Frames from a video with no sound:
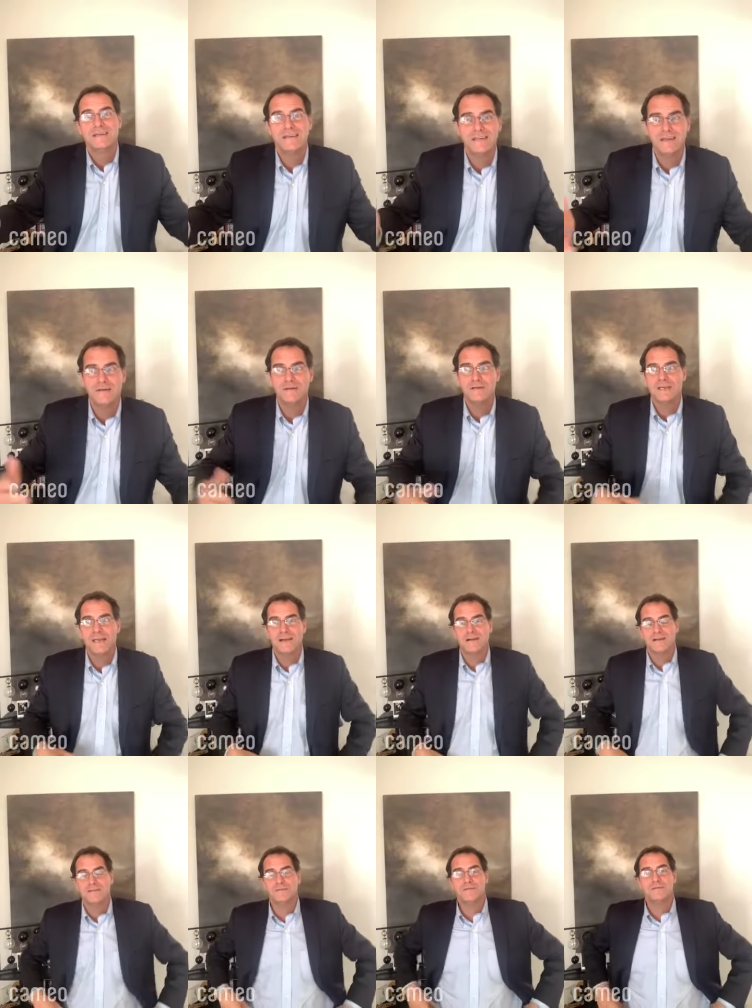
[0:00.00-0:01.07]
you know,
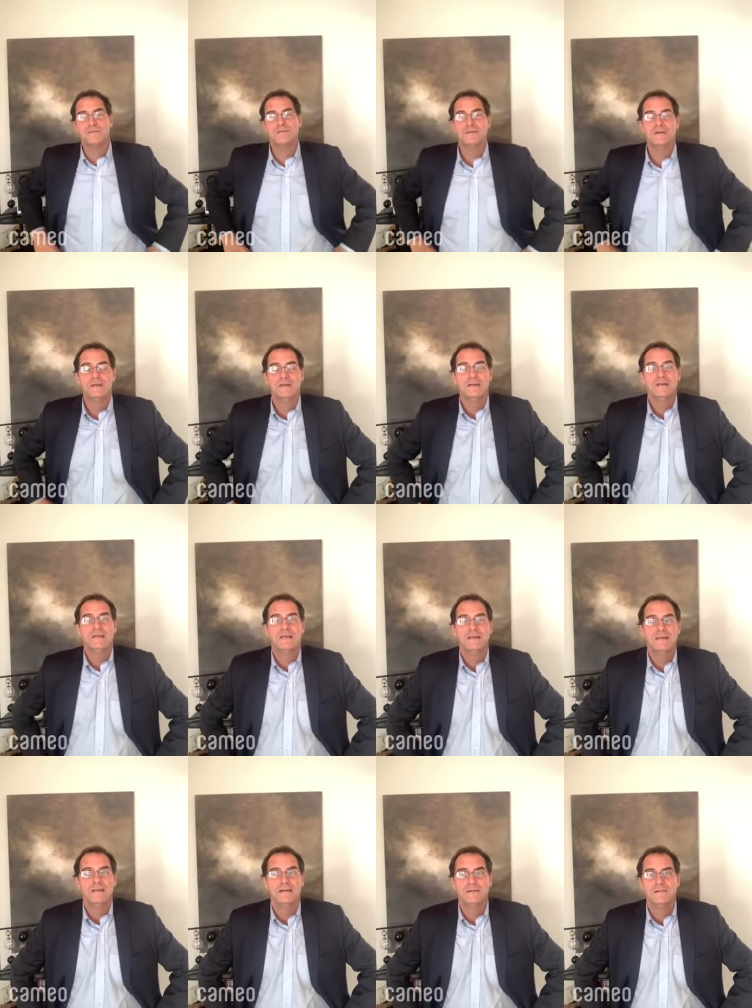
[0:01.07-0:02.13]
carry through,
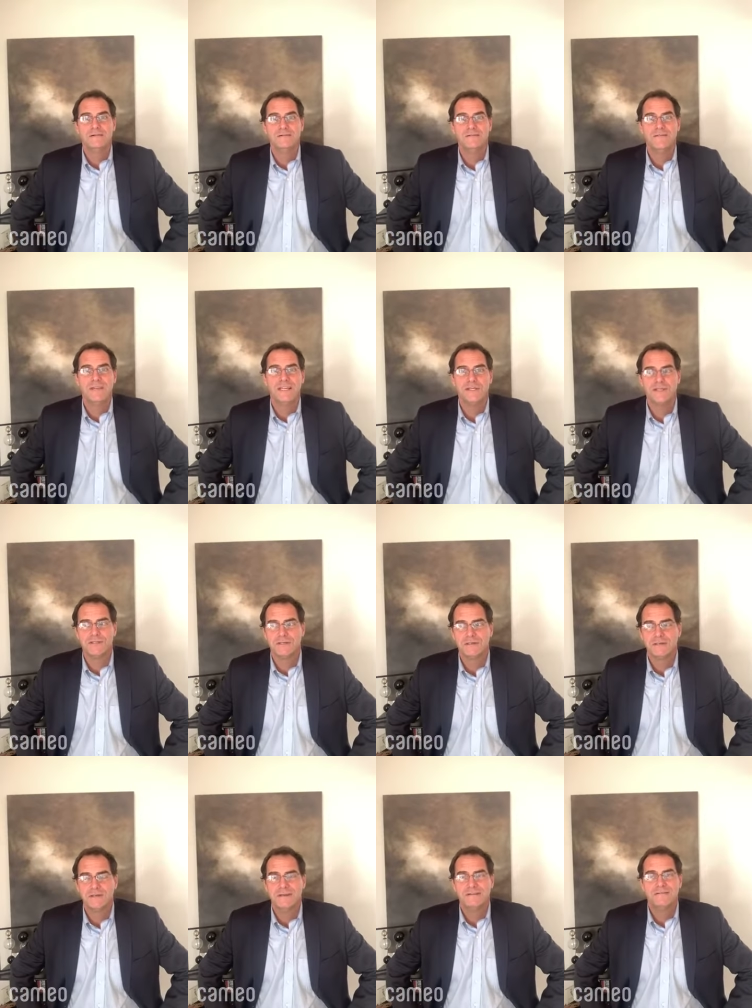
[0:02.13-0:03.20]
you know, finish.
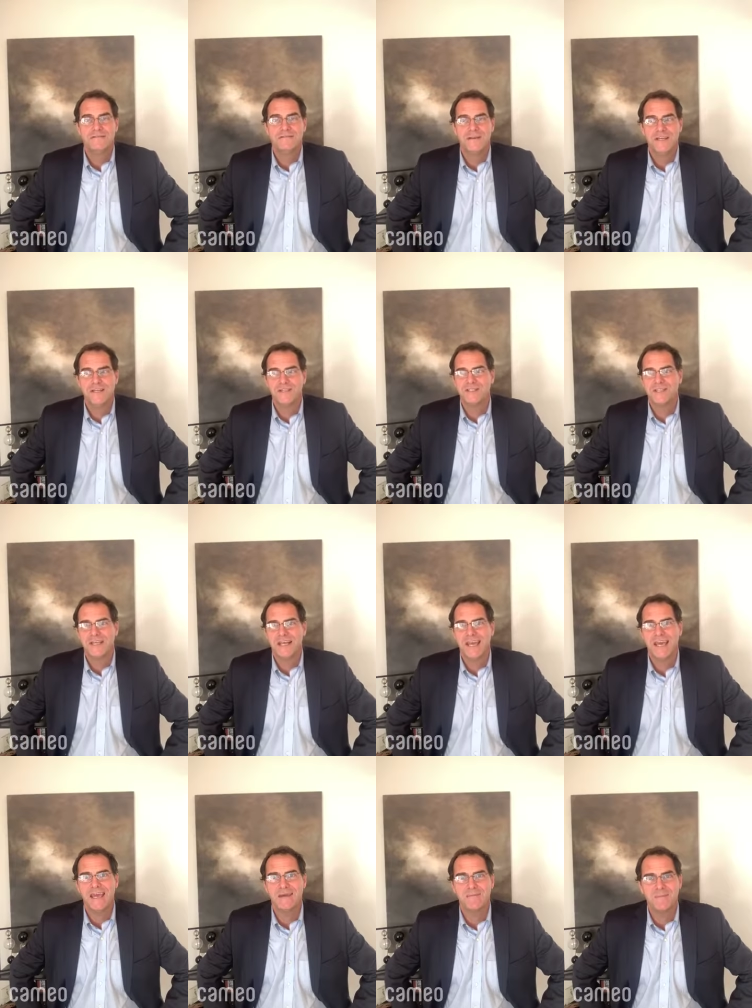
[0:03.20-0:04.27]
Finish the
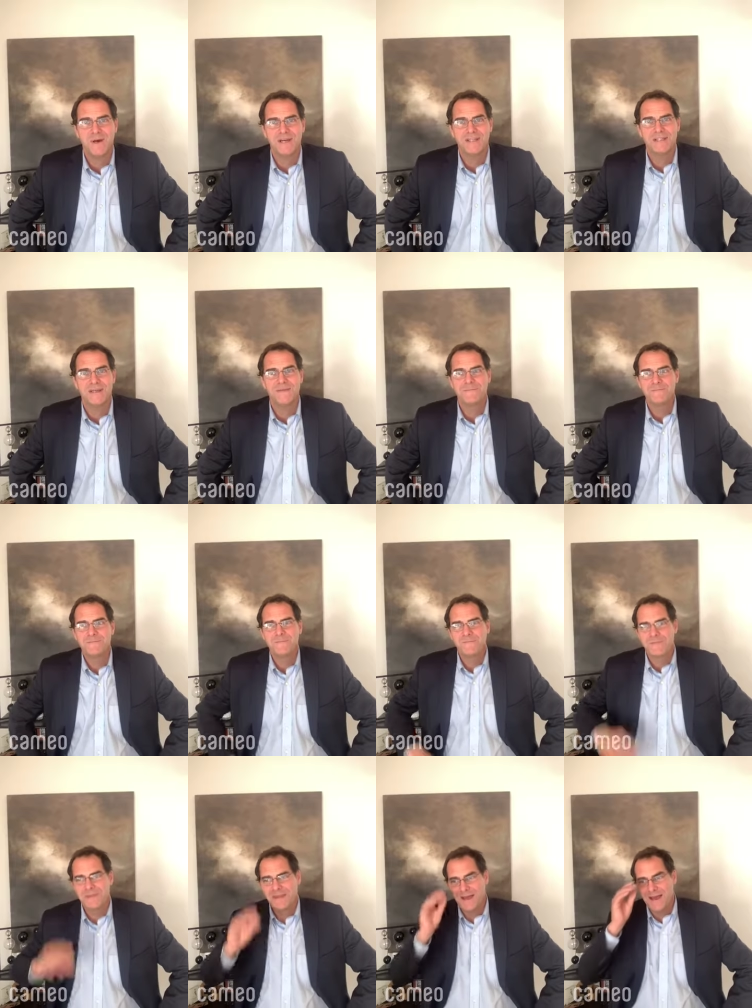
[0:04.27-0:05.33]
game, Buckley,
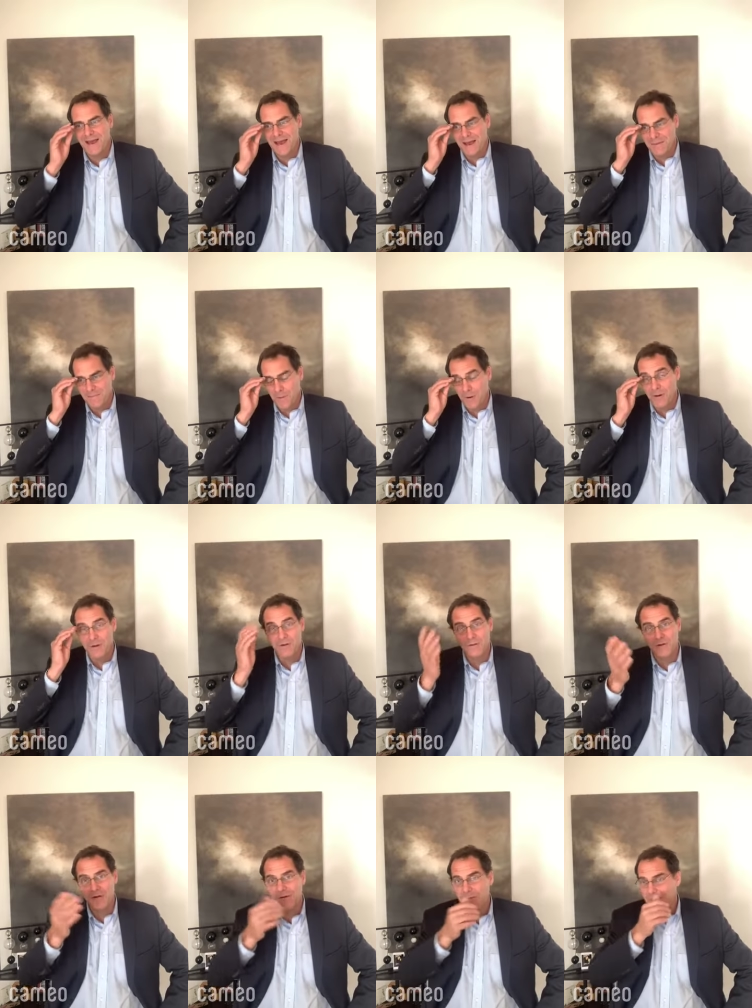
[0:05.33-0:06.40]
um, or
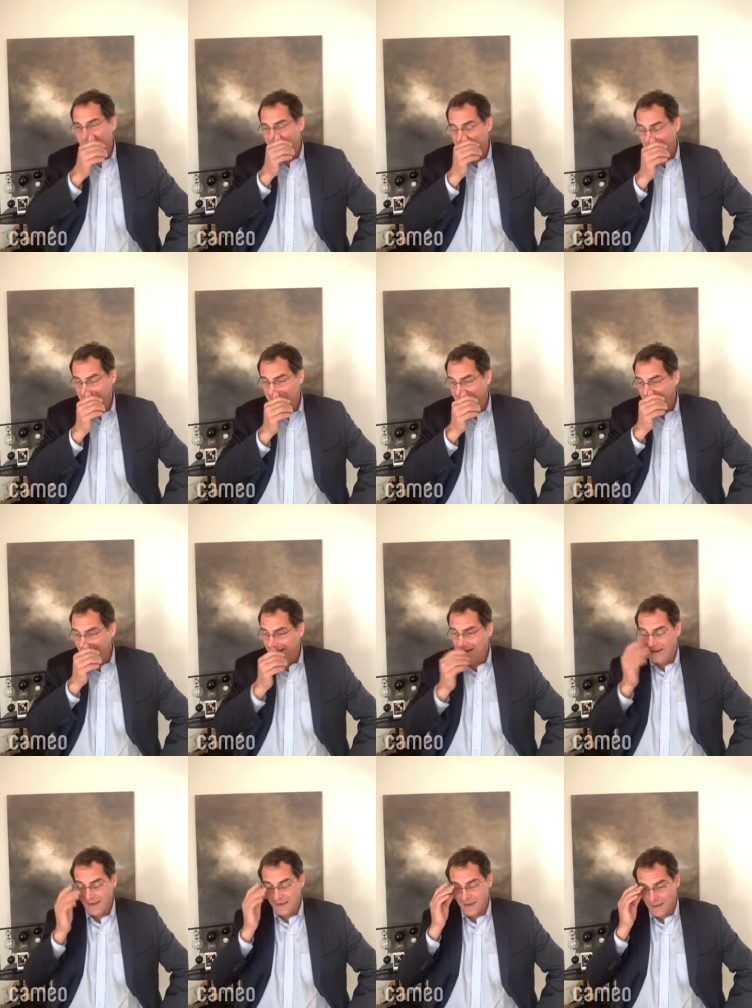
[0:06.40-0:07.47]
wh whomever.
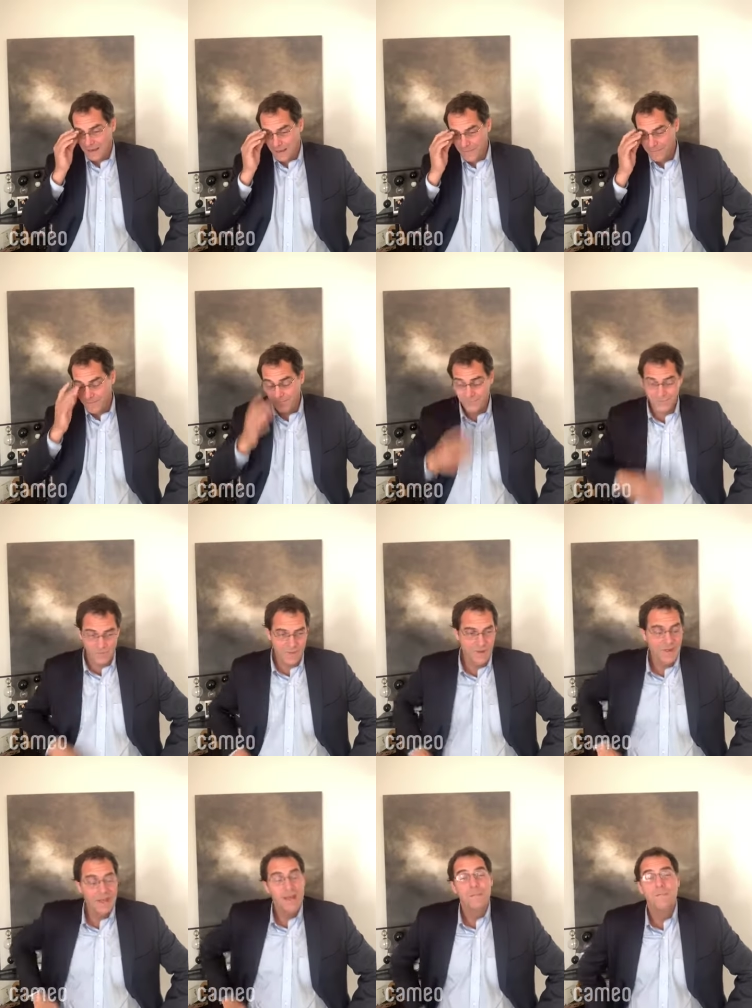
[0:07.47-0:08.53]
Um,
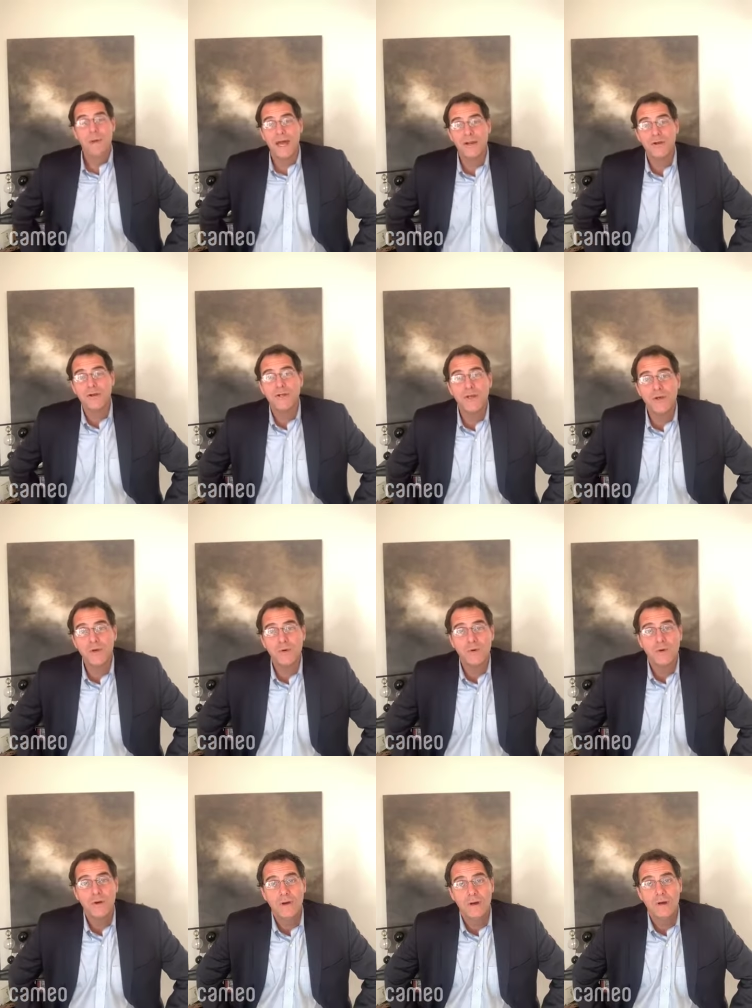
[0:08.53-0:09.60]
better
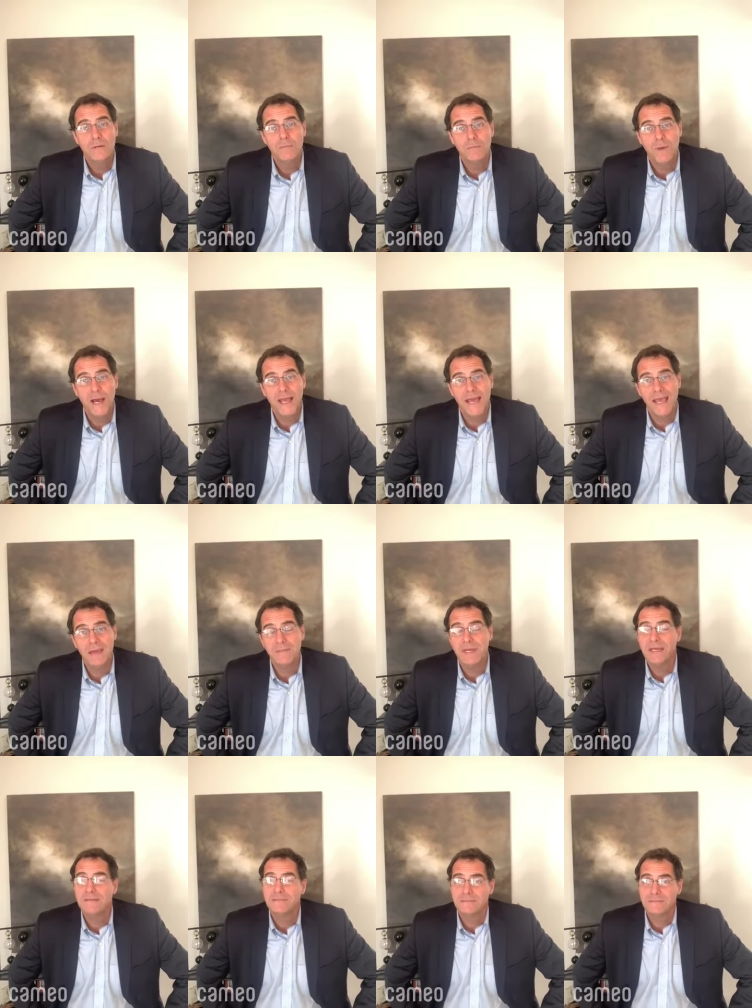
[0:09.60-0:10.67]
you by
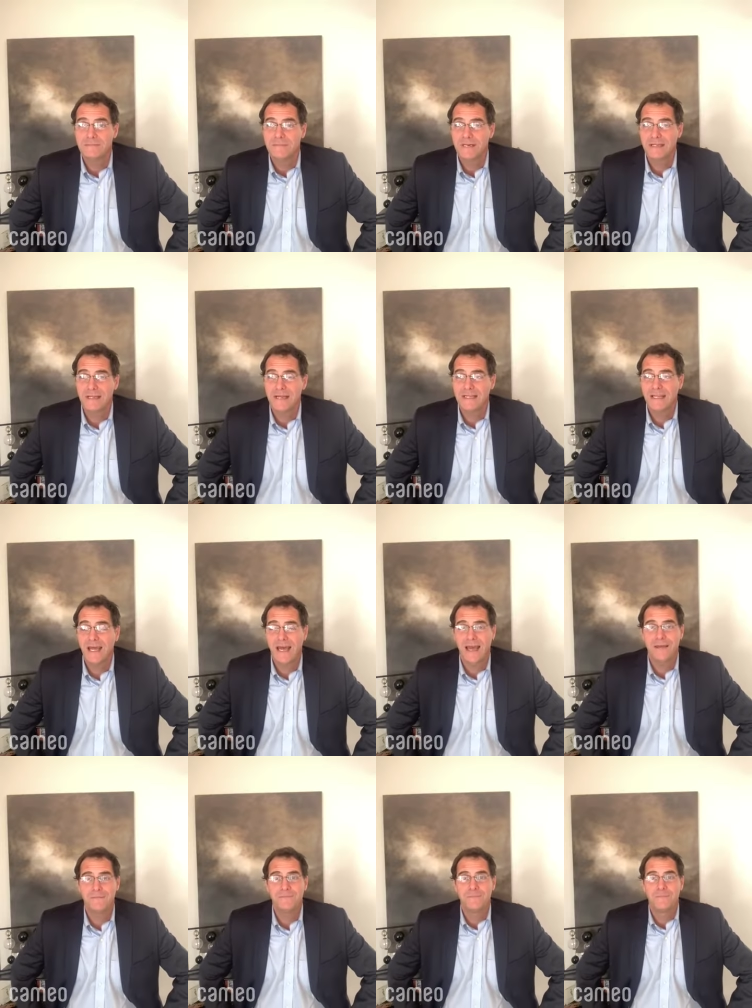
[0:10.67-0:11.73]
Amy. I like
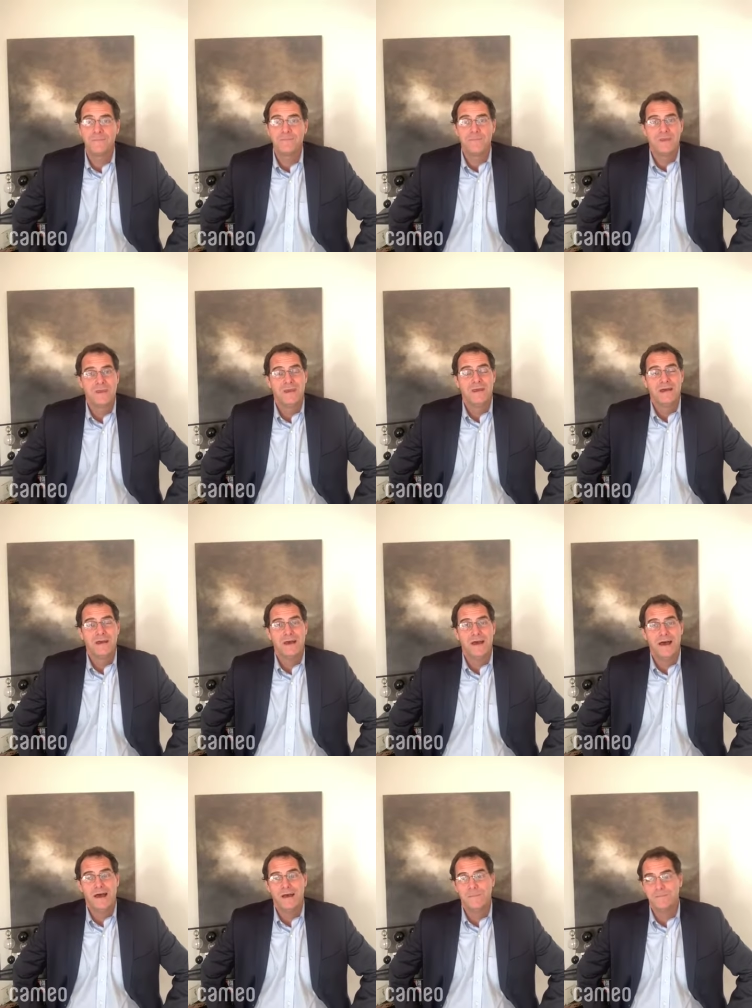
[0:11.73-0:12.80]
that.
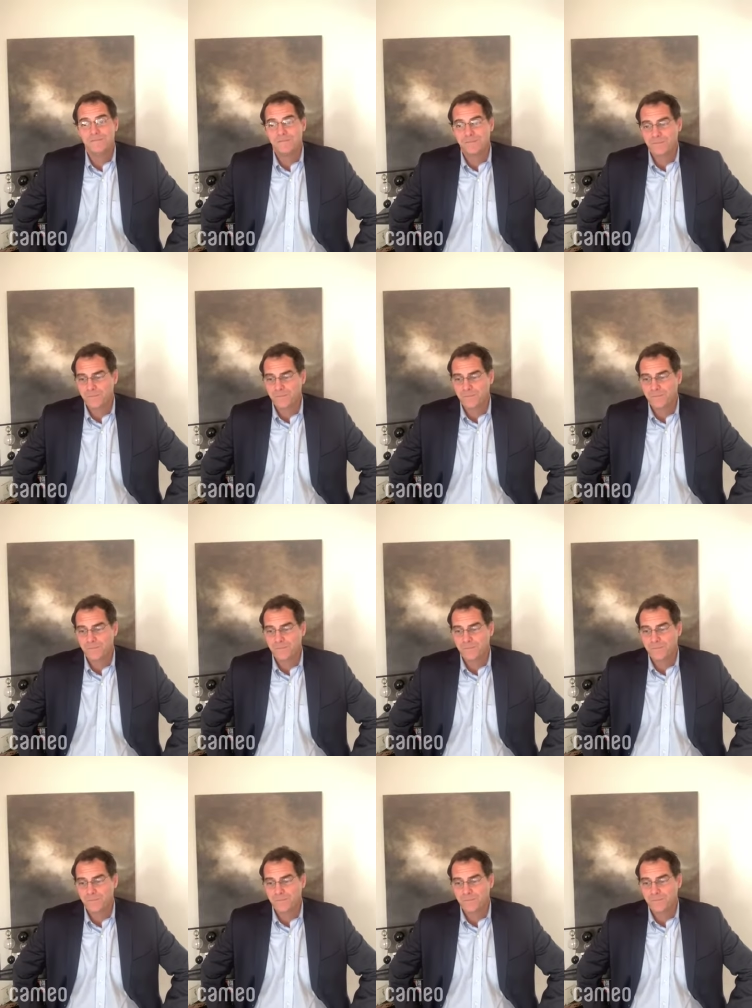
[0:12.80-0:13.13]
Um,